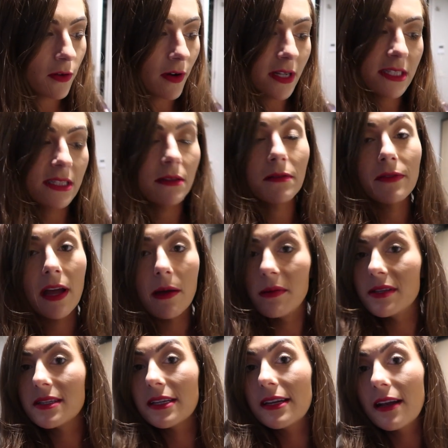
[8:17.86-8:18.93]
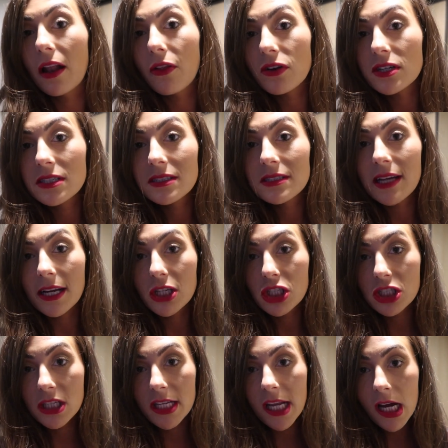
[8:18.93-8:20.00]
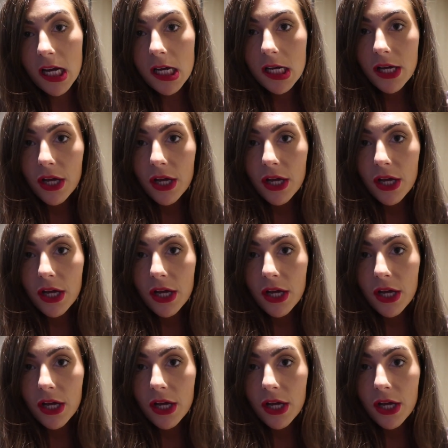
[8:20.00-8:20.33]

The rest of the fam is in another section.